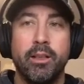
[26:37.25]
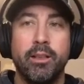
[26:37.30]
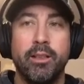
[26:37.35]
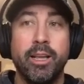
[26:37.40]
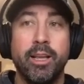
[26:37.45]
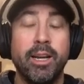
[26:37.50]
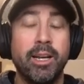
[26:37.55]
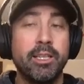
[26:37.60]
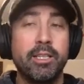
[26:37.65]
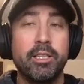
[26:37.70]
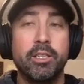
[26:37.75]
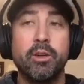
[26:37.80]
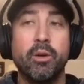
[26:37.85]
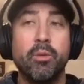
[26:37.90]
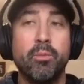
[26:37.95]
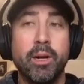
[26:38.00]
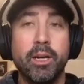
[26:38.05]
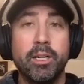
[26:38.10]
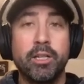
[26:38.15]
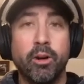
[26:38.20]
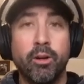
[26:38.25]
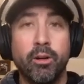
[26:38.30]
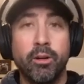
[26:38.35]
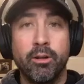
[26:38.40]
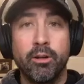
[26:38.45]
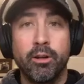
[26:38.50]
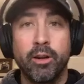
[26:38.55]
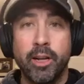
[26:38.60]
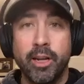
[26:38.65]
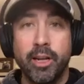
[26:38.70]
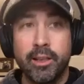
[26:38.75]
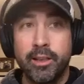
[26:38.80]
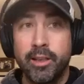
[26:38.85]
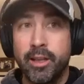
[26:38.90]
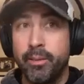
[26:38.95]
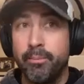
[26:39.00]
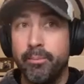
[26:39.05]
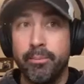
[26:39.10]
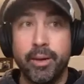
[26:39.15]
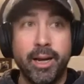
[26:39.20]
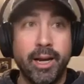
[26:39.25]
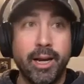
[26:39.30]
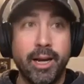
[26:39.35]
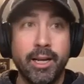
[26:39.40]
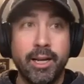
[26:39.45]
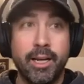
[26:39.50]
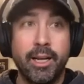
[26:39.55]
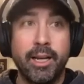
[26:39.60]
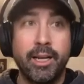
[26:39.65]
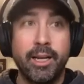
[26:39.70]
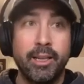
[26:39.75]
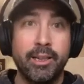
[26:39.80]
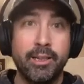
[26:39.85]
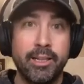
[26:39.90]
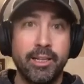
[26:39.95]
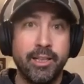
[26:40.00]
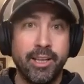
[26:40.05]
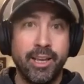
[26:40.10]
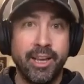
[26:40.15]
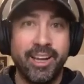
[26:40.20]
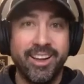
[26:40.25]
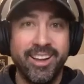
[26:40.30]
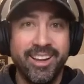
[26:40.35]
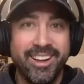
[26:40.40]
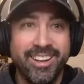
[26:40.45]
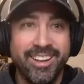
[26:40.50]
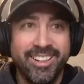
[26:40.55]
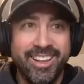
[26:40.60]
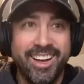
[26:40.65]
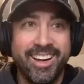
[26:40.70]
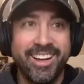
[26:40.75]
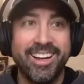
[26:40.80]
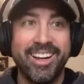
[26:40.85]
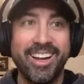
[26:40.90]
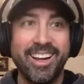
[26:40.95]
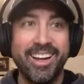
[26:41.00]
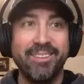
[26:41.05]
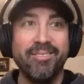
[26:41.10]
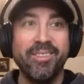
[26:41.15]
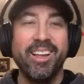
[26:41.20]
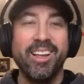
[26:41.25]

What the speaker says: then it's so much harder to get them back into that game.